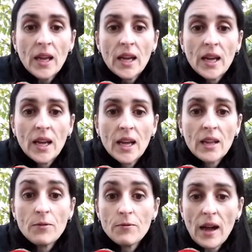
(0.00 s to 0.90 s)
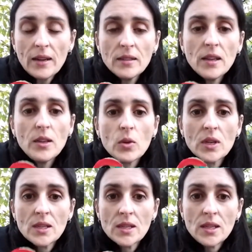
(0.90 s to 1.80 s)
In fact, you
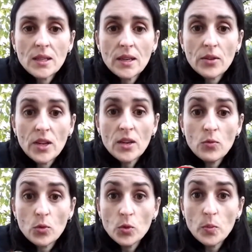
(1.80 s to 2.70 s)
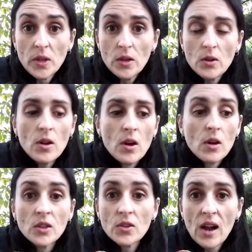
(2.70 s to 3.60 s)
can see the green woodpeaker
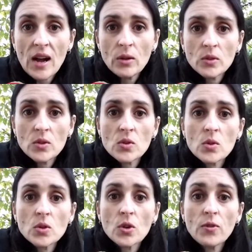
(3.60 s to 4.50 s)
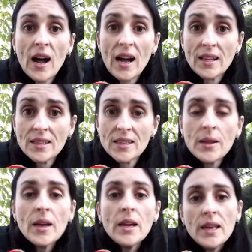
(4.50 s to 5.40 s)
on the ground in search of ants.
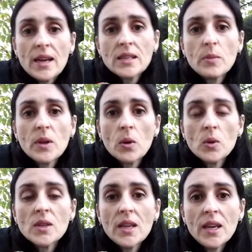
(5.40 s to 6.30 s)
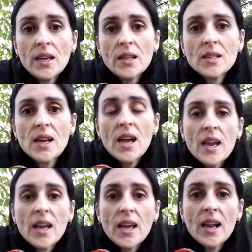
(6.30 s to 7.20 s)
Yes, because he is
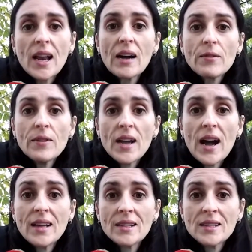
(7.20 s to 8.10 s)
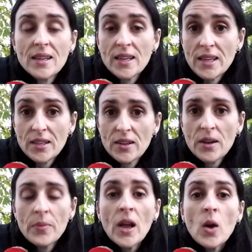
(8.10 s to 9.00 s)
a larvae ant
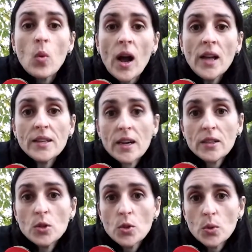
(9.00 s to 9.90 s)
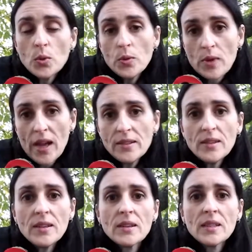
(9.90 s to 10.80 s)
eater, while the other two, red,
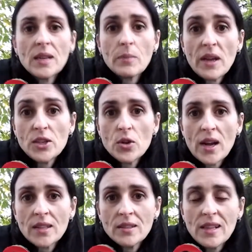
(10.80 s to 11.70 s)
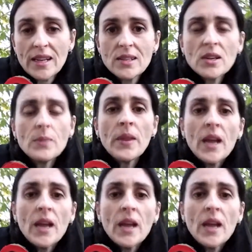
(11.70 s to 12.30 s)
the major and the lesser,